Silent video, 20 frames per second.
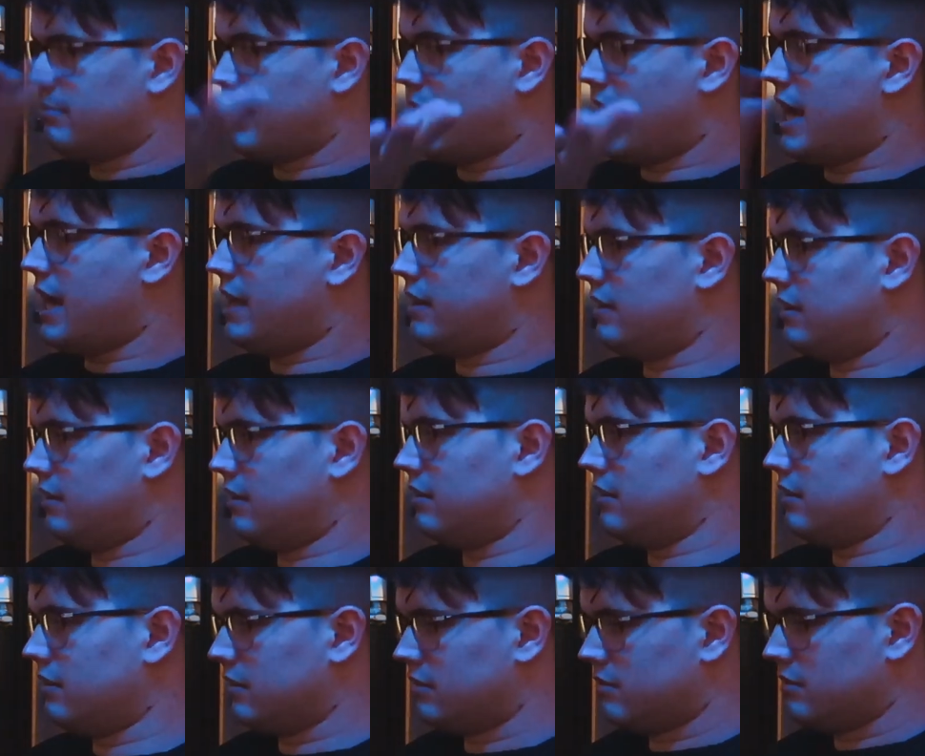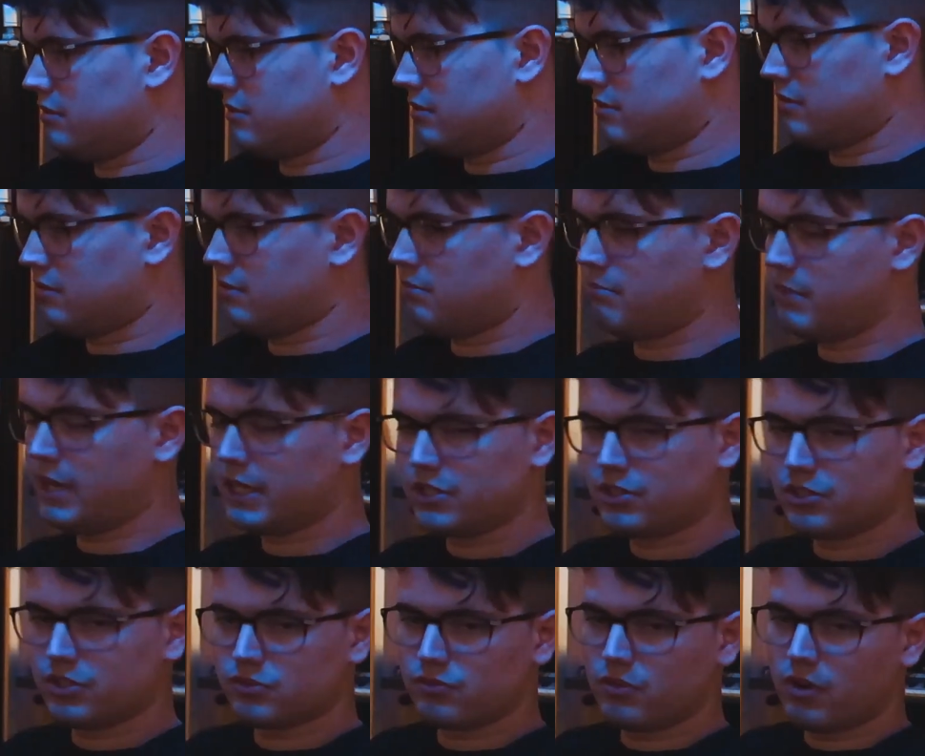panned and yeah, mixed
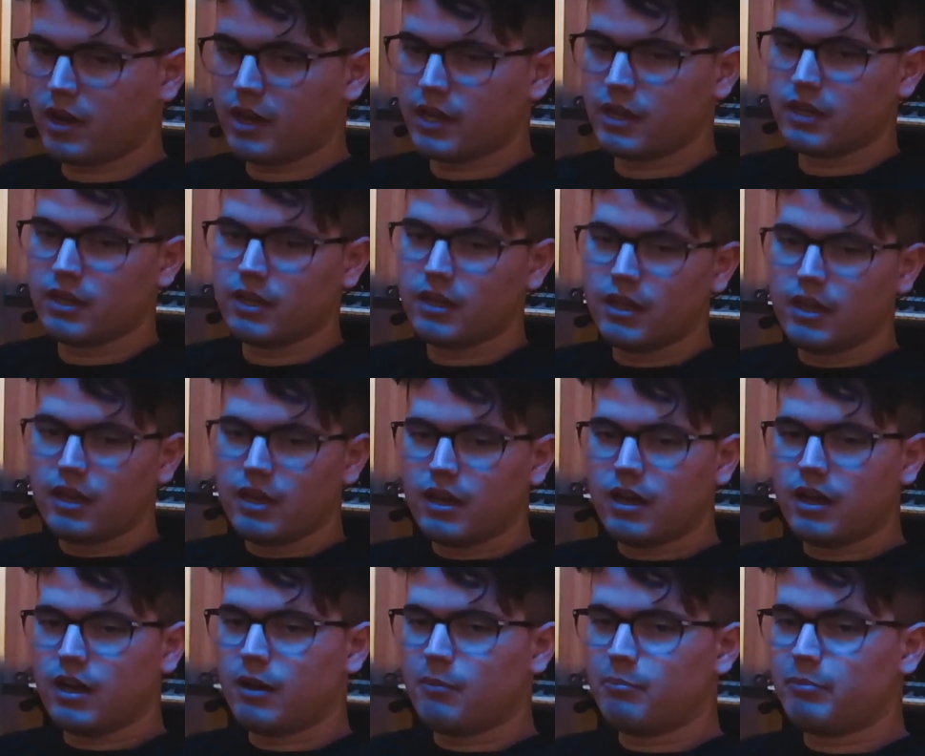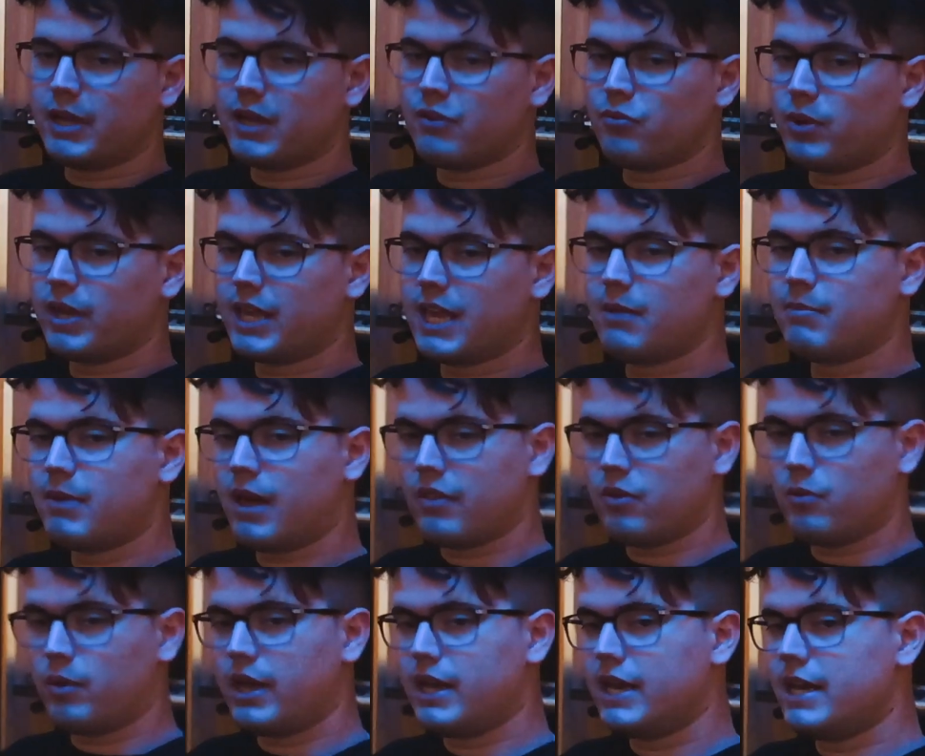yeah, just right. Um, but if we keep that
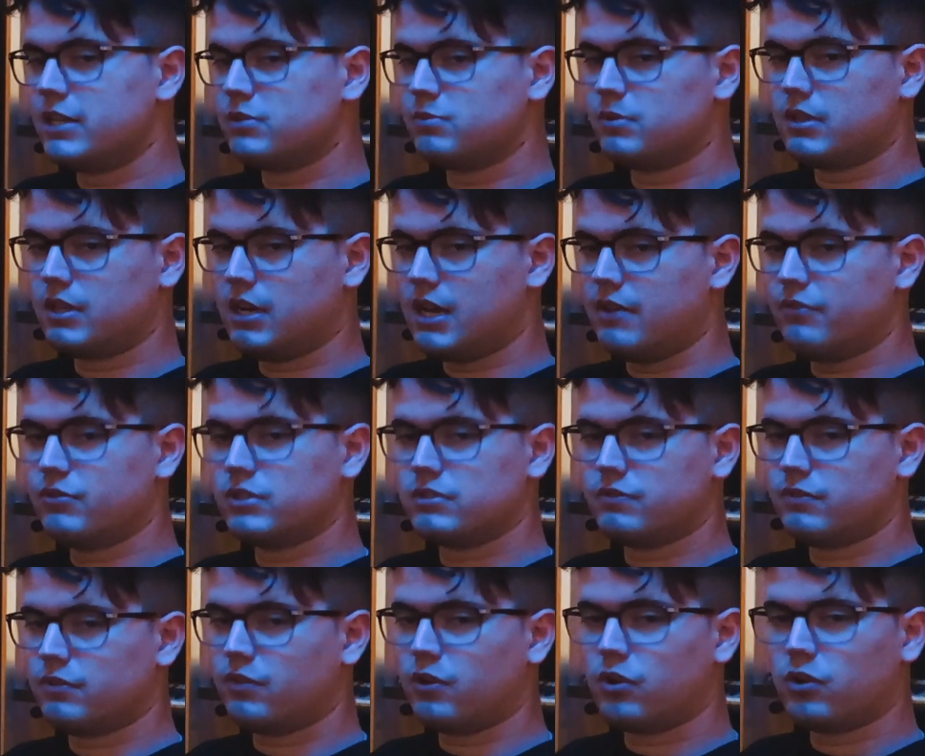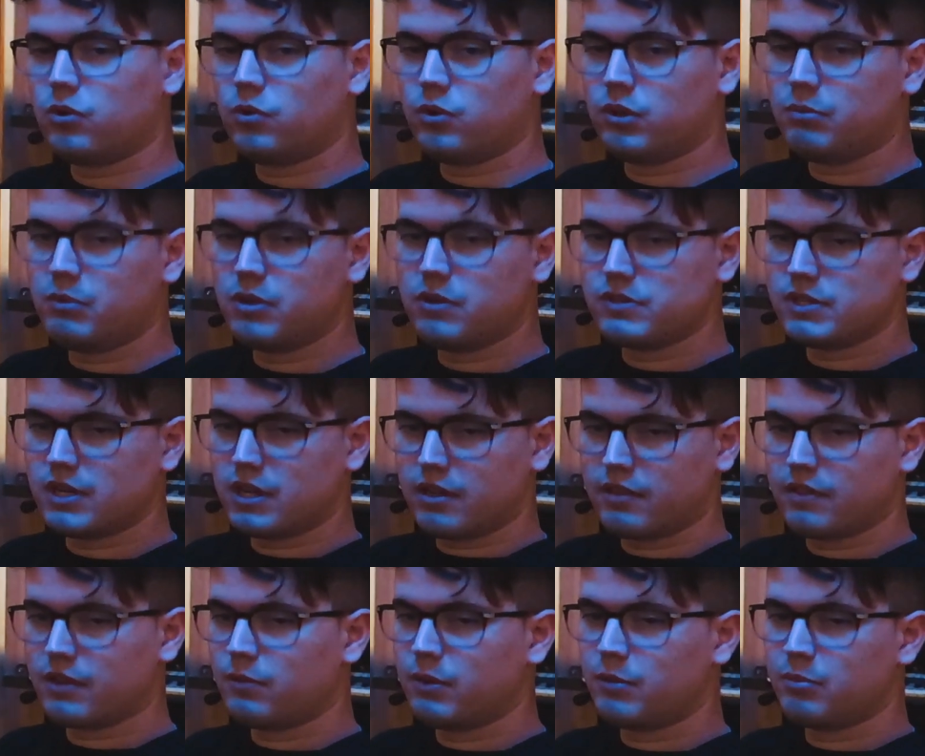the way it is with the levels of the vocal and the music, I
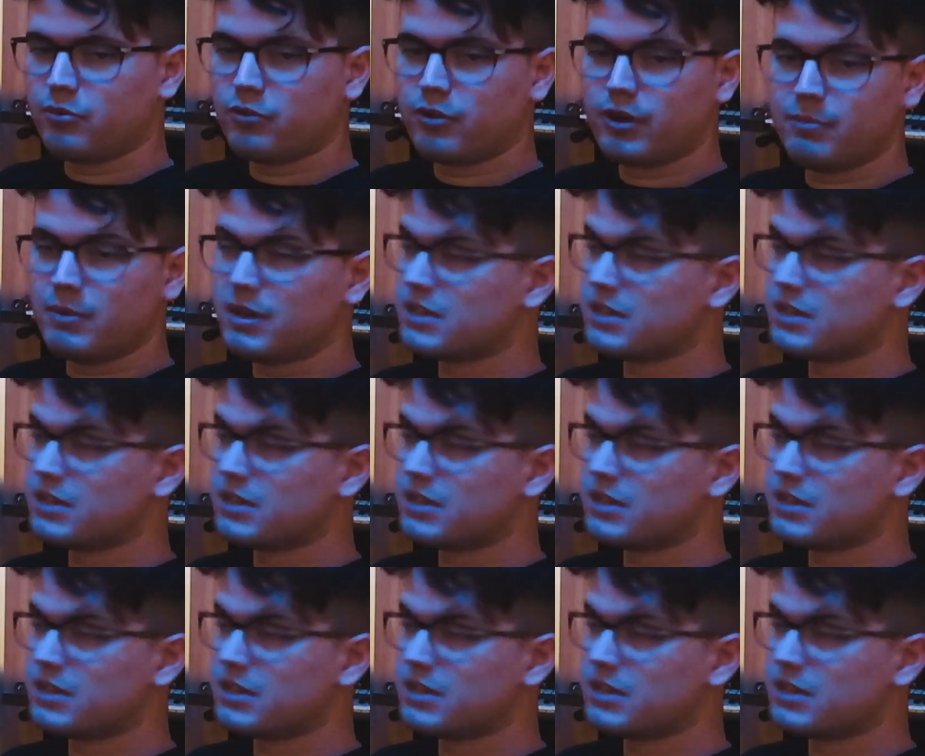think we're pretty